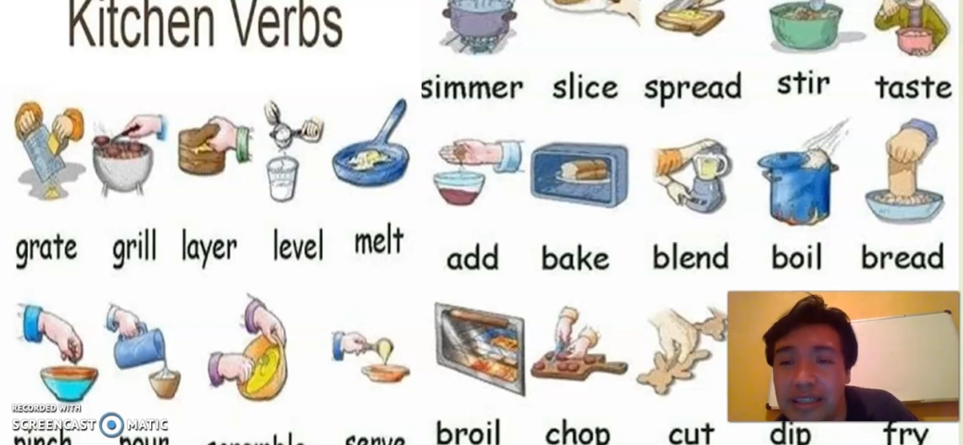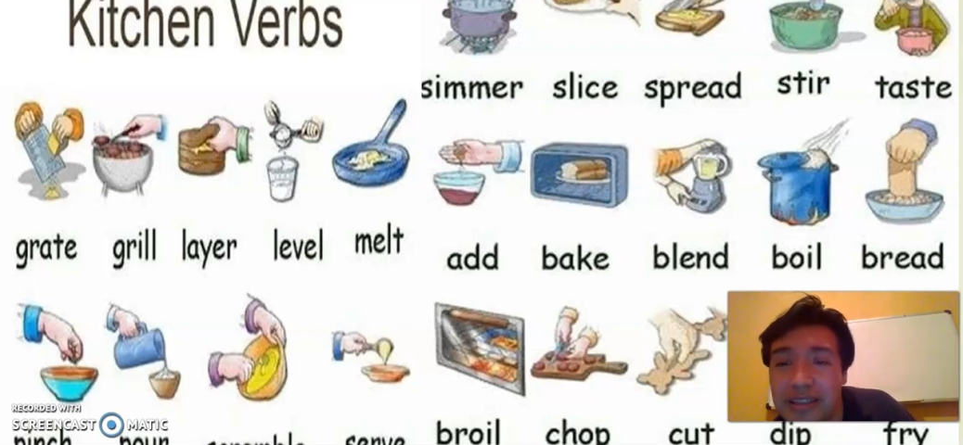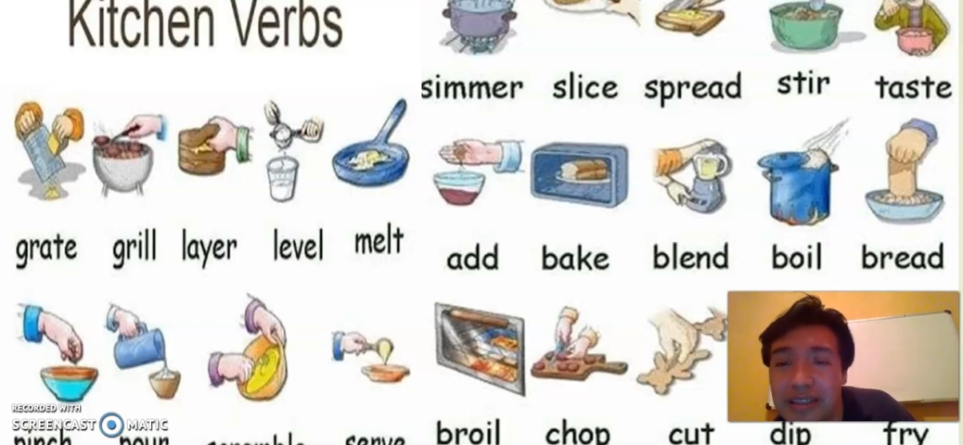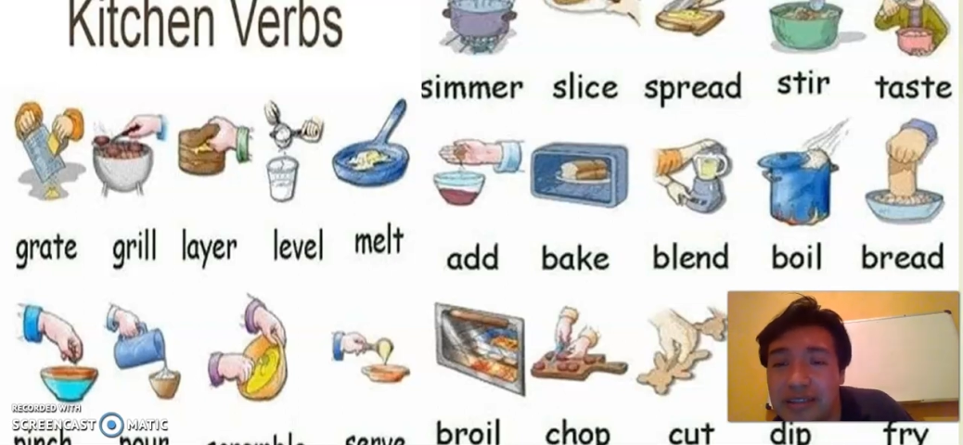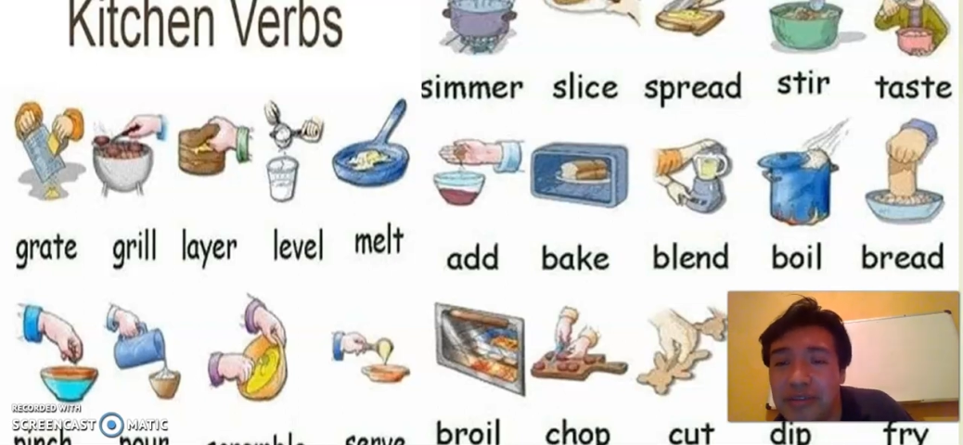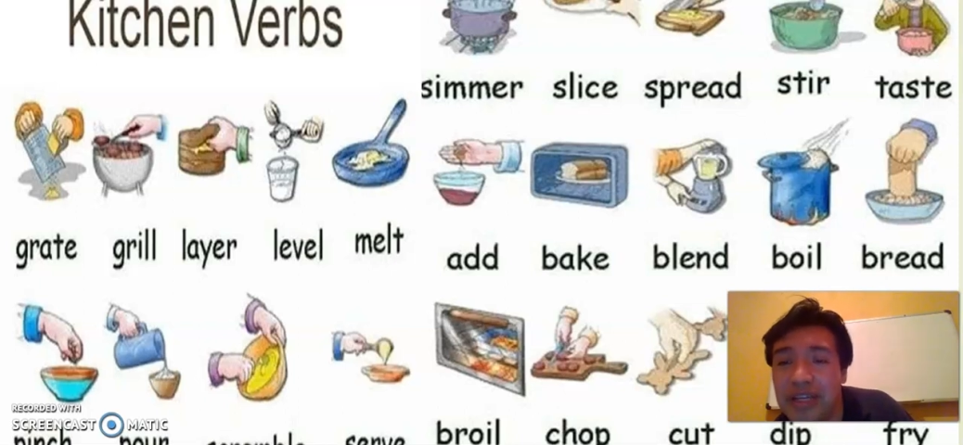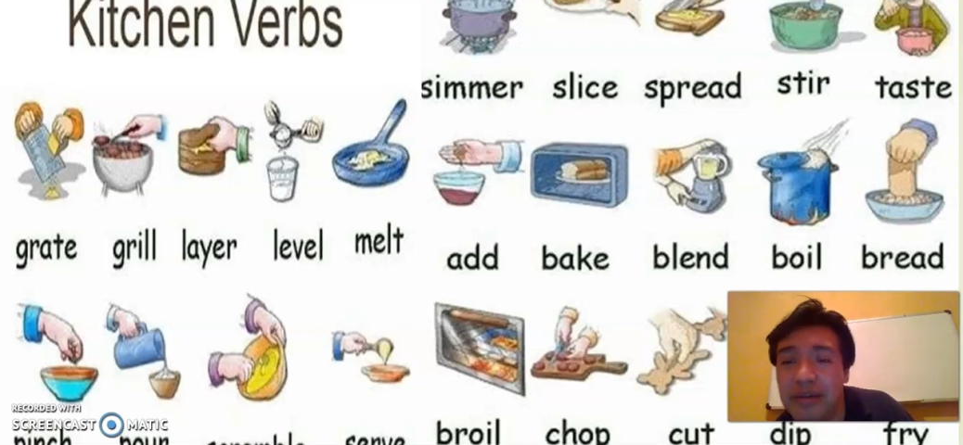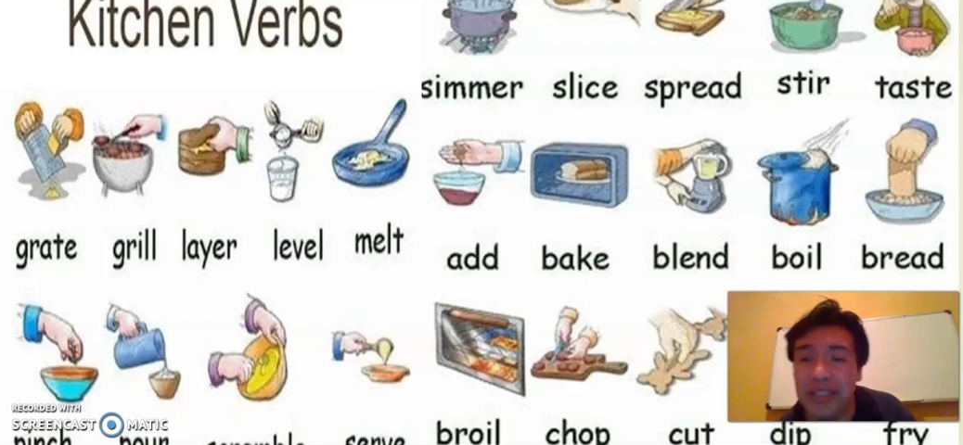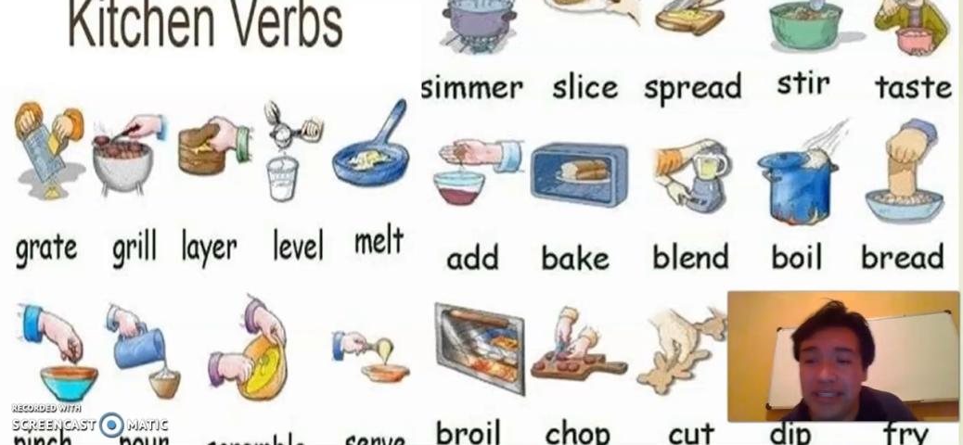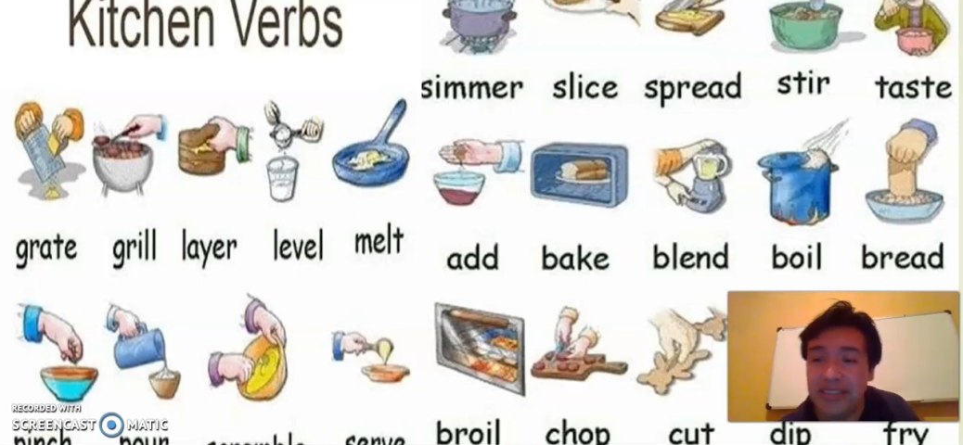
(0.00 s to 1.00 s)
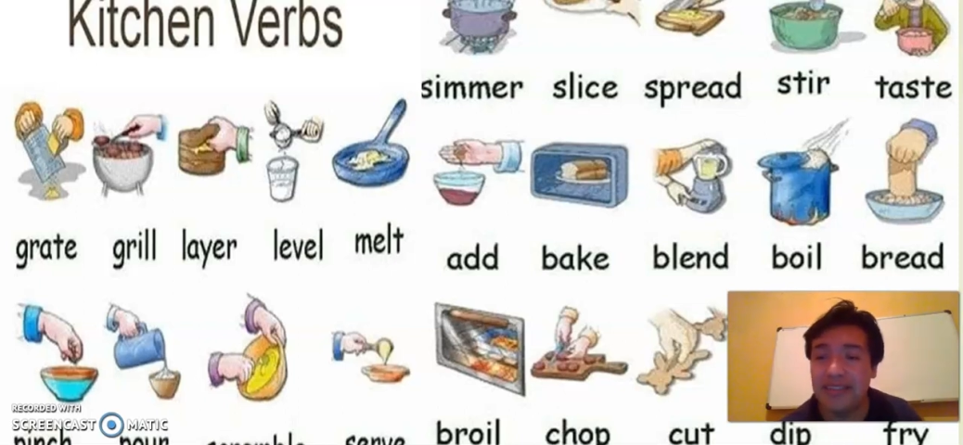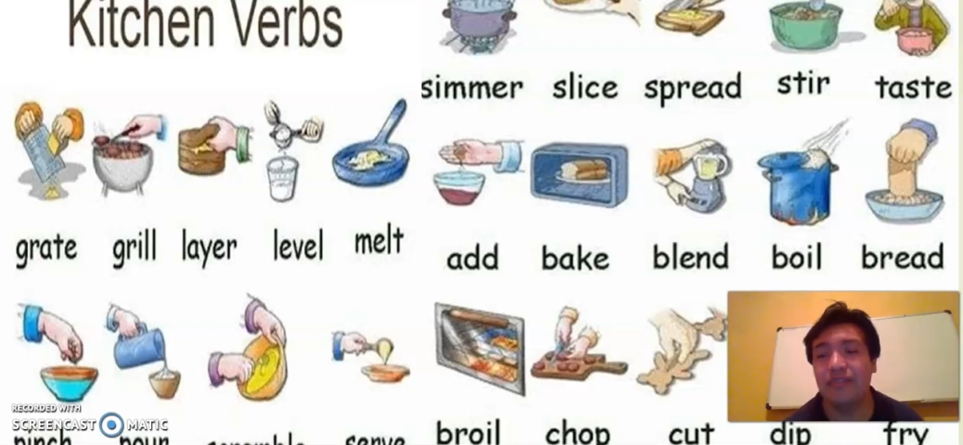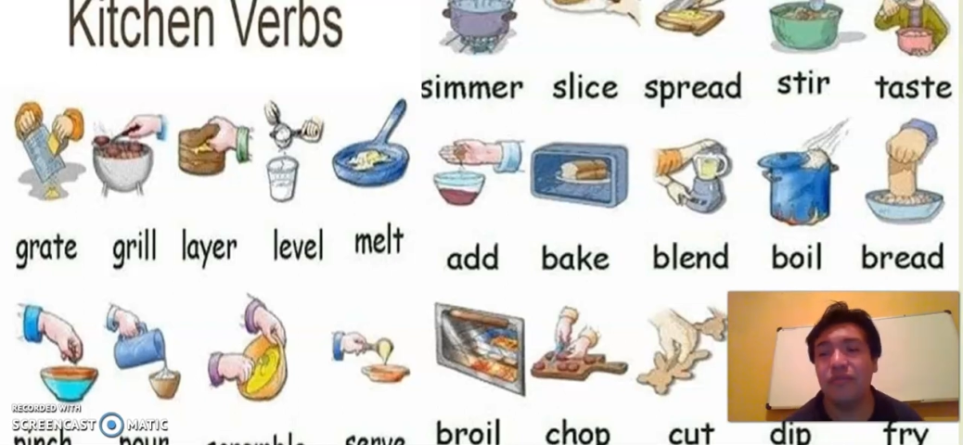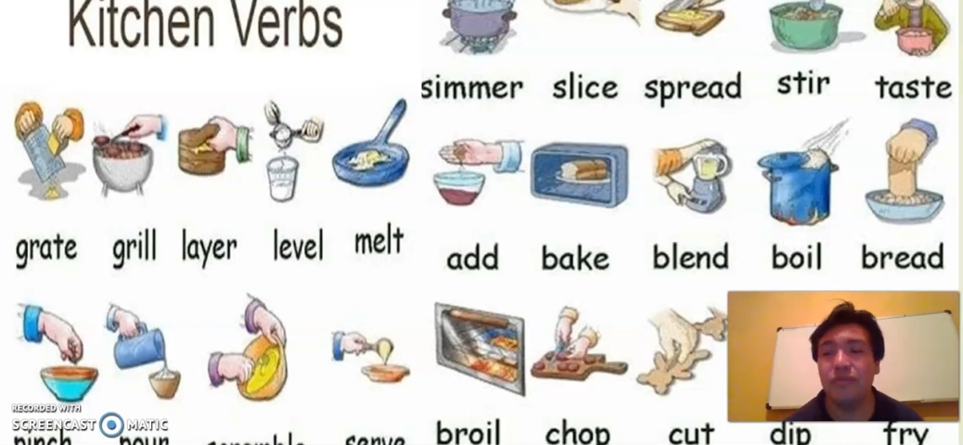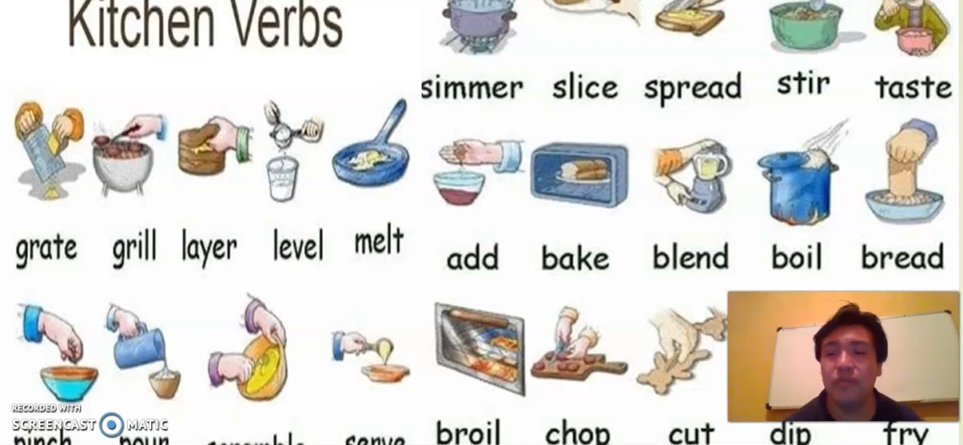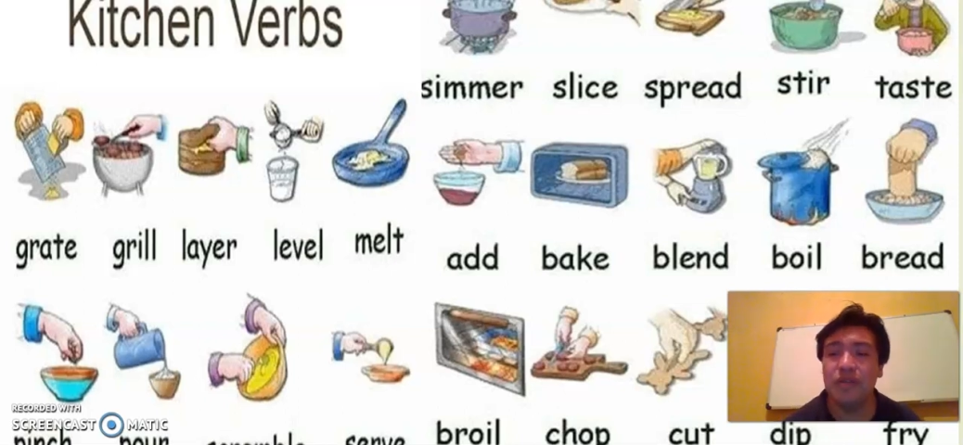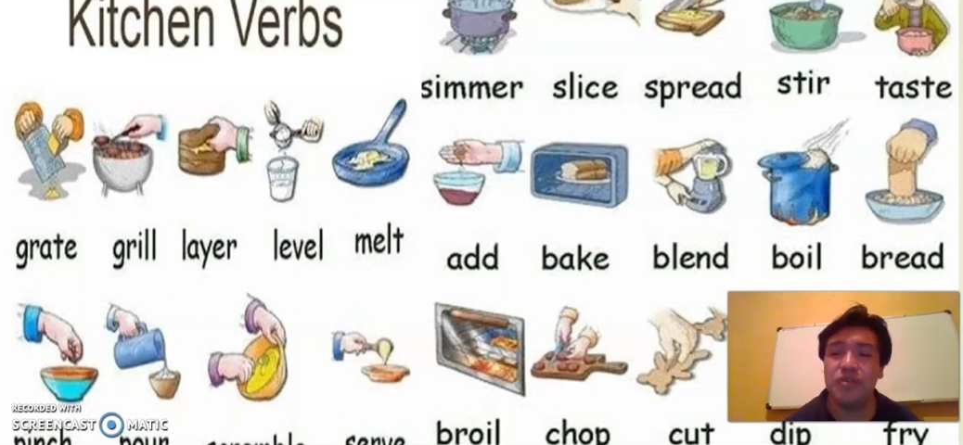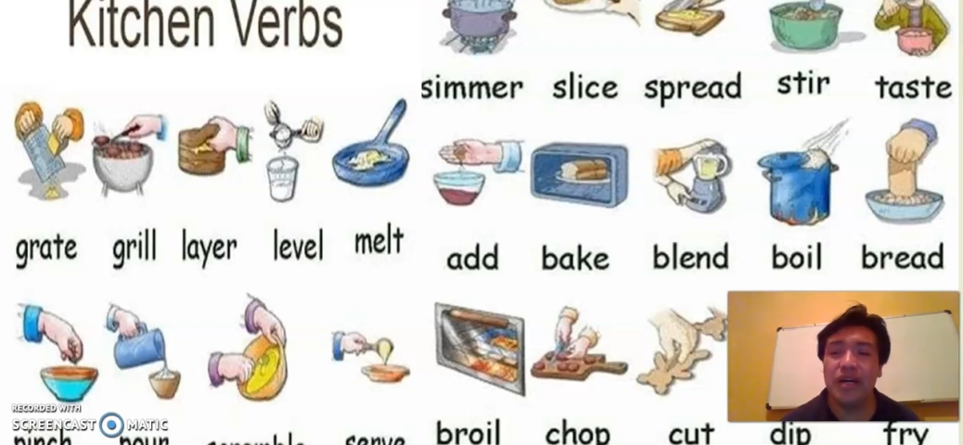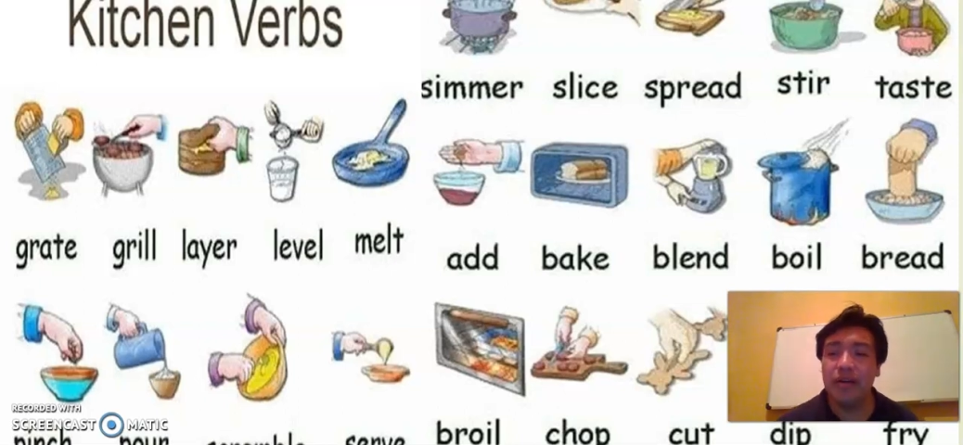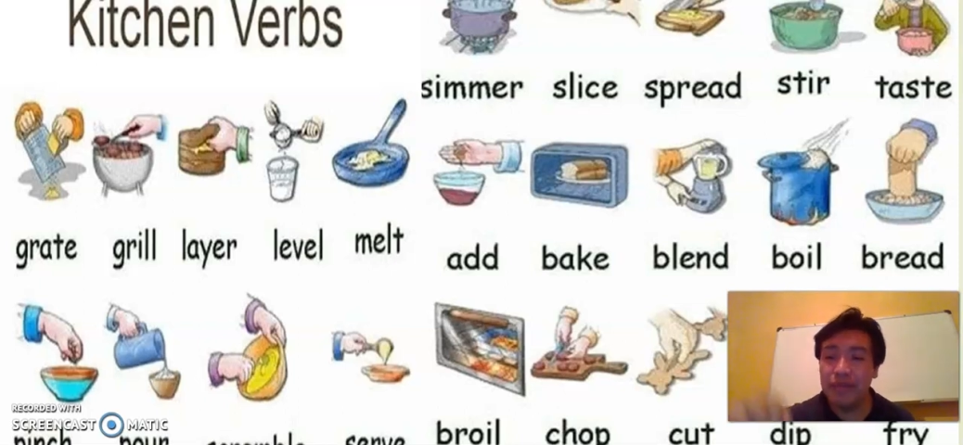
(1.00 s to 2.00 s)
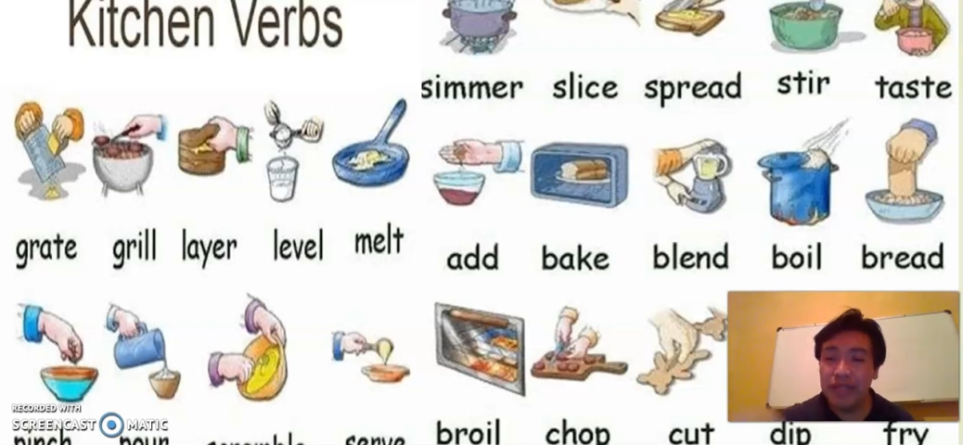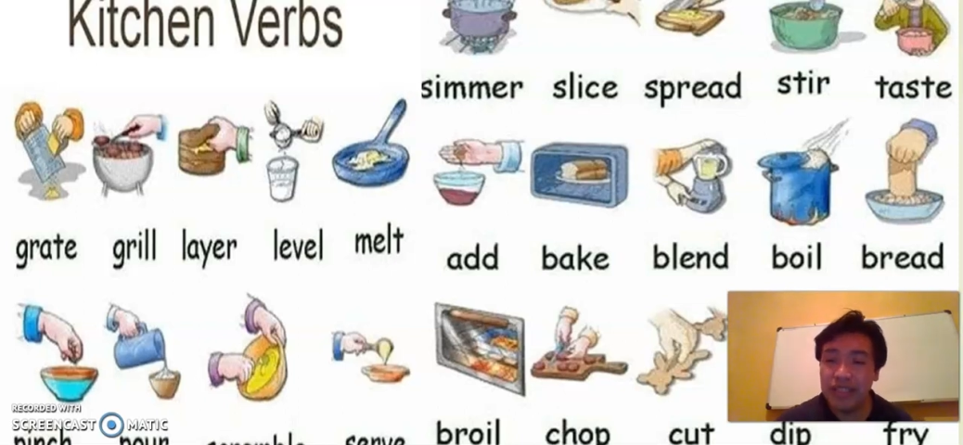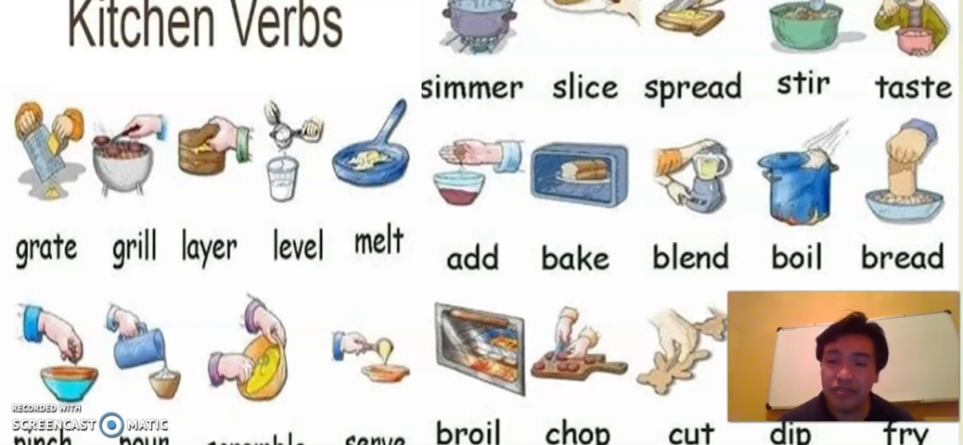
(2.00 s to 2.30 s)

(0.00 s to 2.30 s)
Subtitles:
Then we have blend. When you have many